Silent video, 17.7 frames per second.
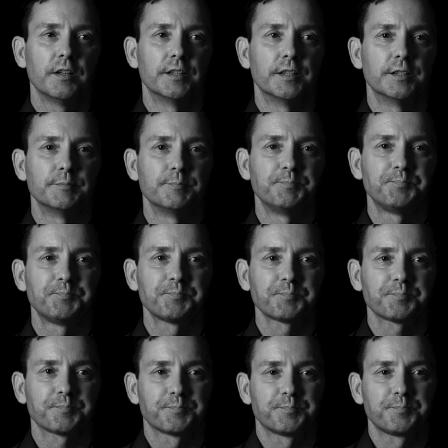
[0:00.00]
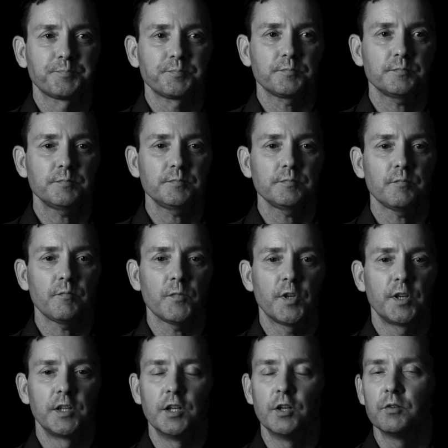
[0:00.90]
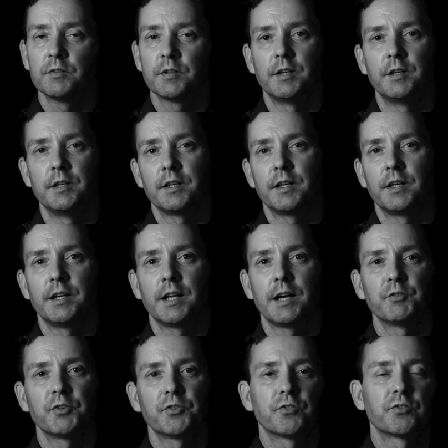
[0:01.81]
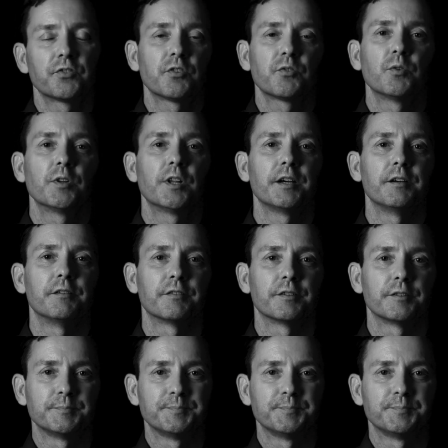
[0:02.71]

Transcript: um, you know and, and have a successful life